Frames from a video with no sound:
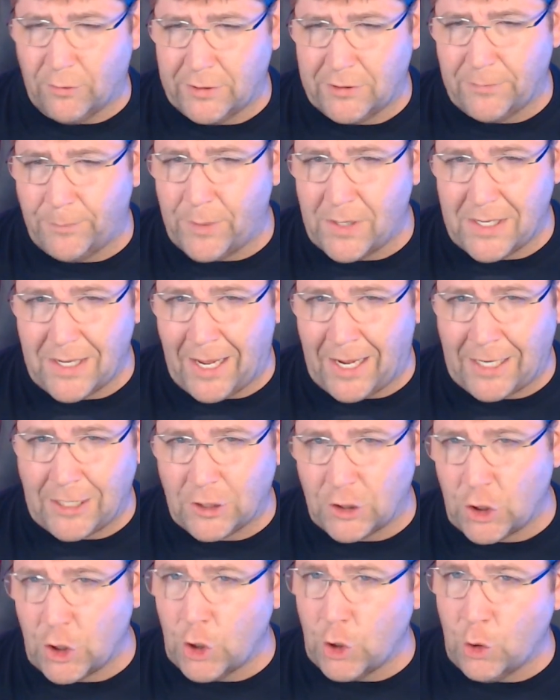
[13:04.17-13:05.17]
to be a
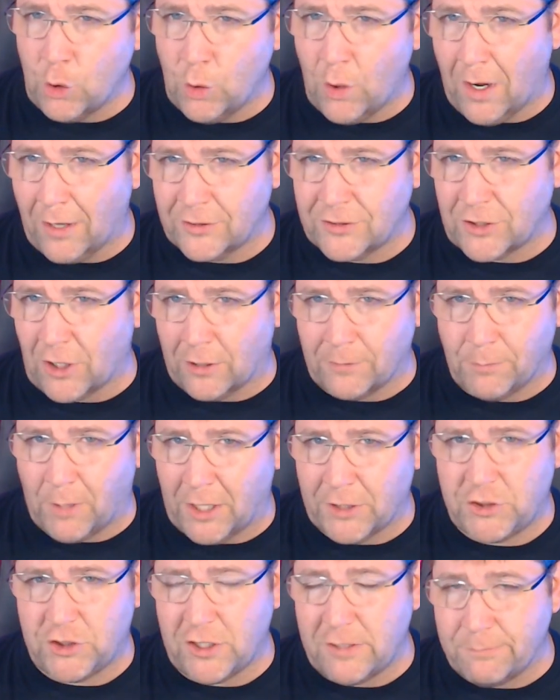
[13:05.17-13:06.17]
new
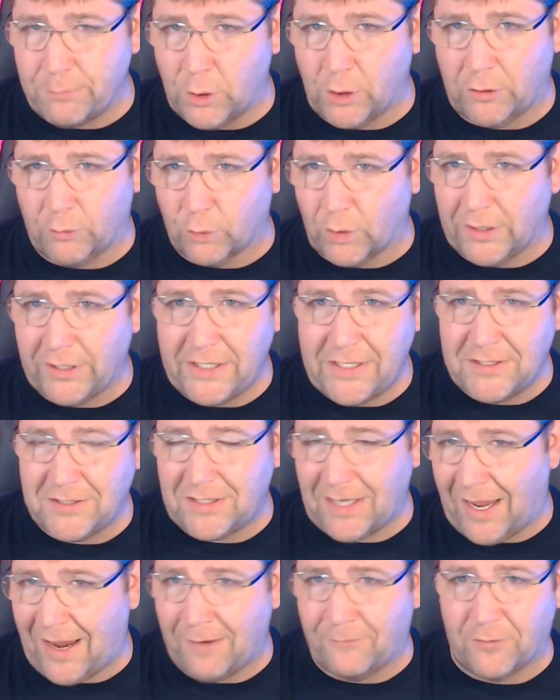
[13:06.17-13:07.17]
Danmachi book released
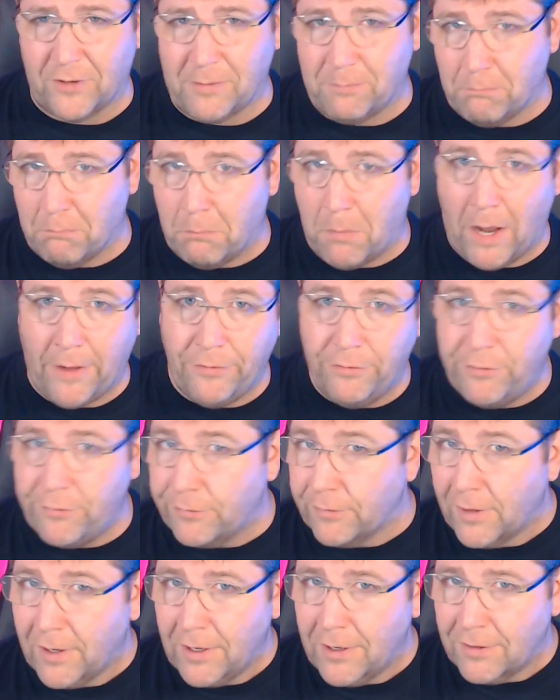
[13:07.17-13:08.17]
every month
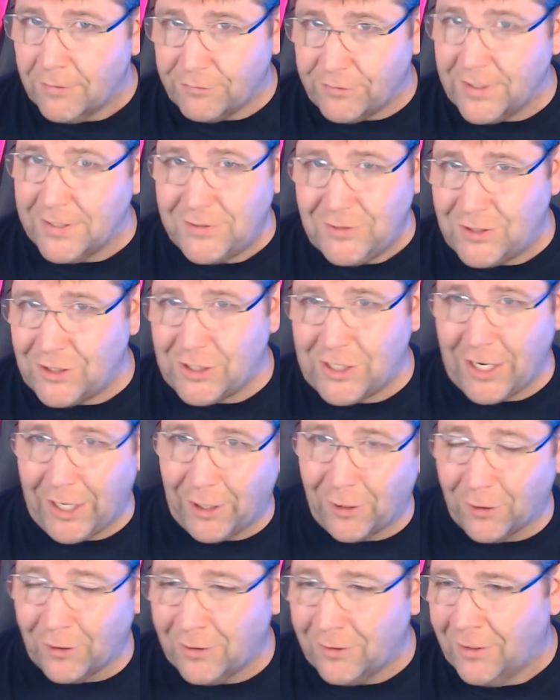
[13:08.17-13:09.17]
this
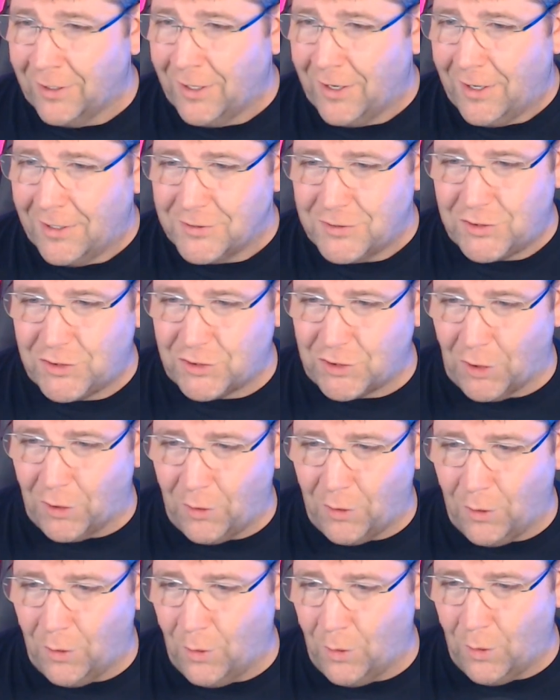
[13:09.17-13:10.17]
year,
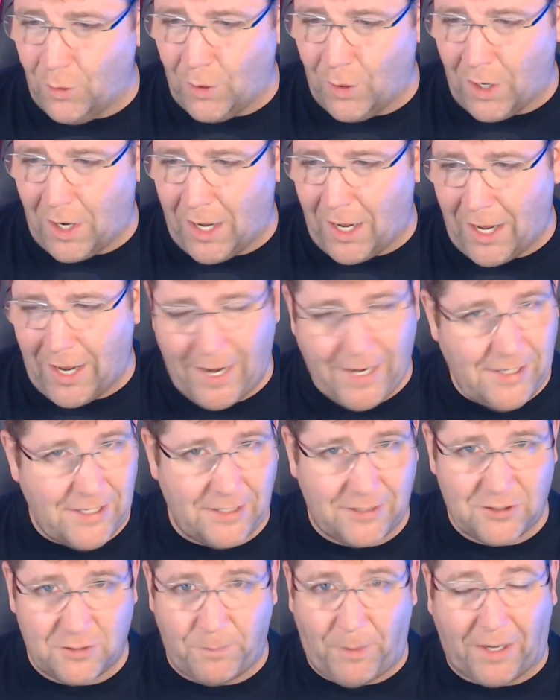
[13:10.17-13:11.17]
so I'd
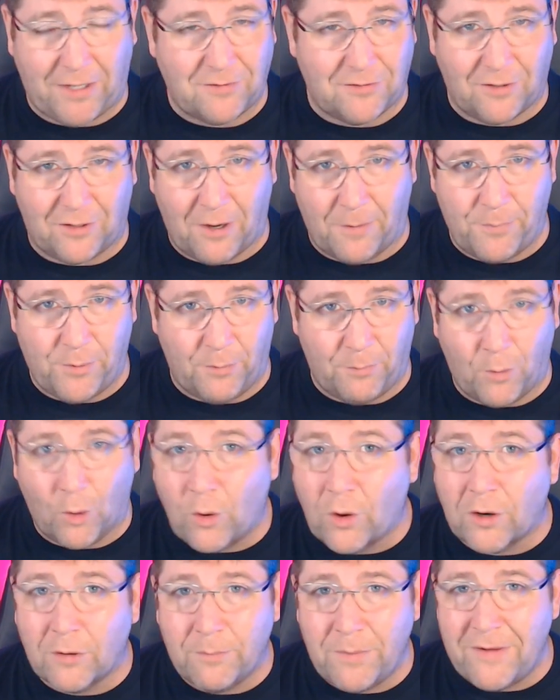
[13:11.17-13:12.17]
expect a couple
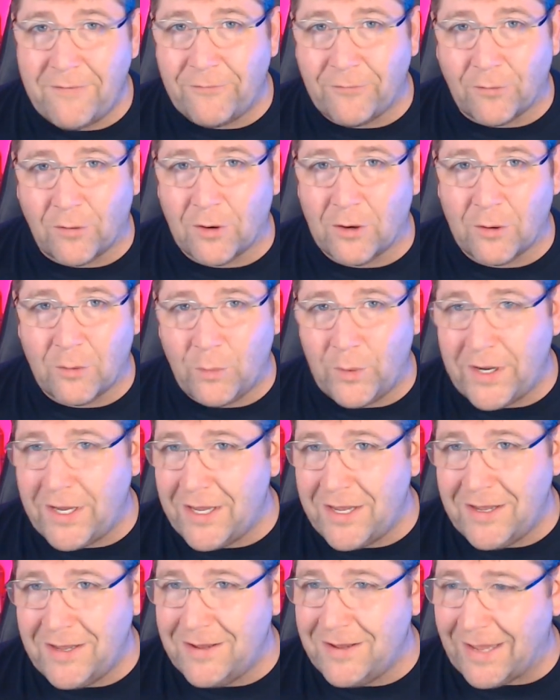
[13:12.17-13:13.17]
more before
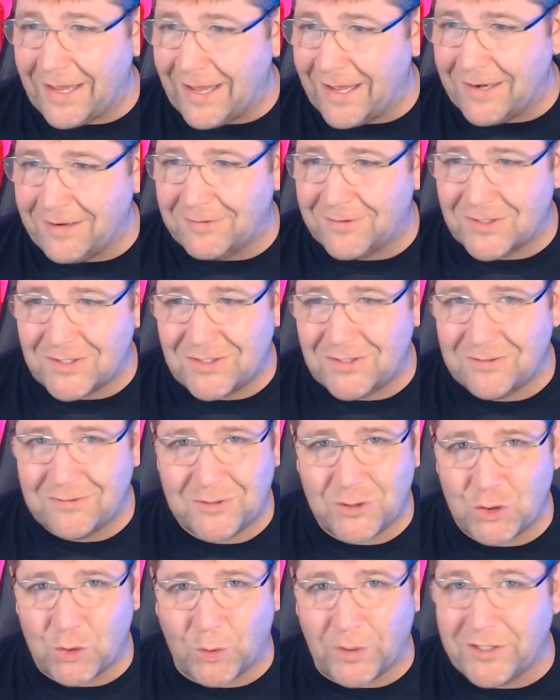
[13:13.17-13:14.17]
we hit
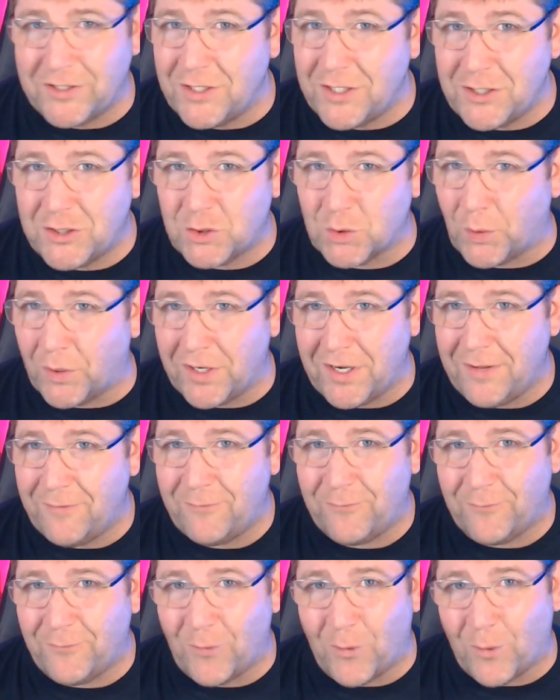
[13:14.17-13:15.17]

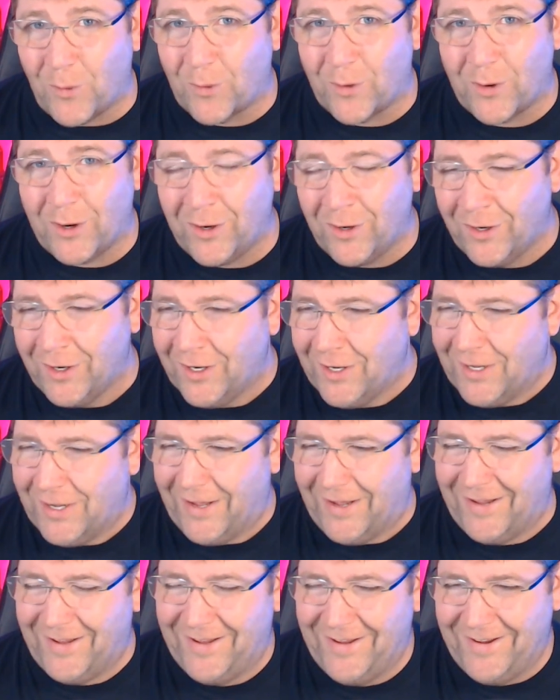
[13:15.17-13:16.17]
2024.
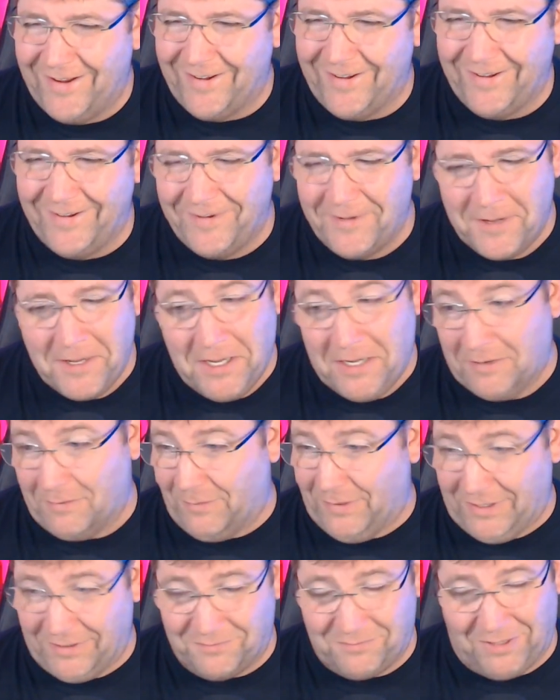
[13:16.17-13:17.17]

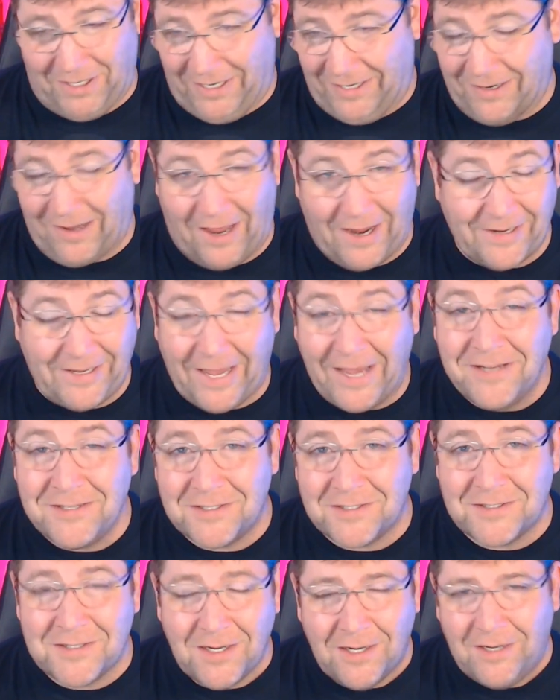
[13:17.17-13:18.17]
I
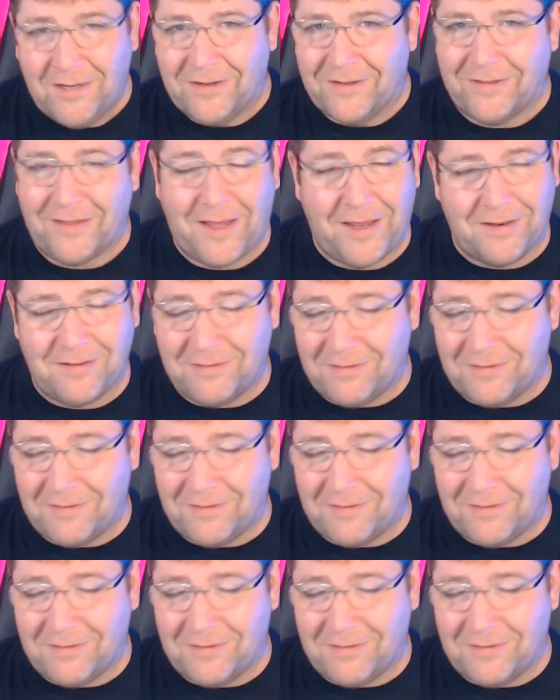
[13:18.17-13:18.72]
guess that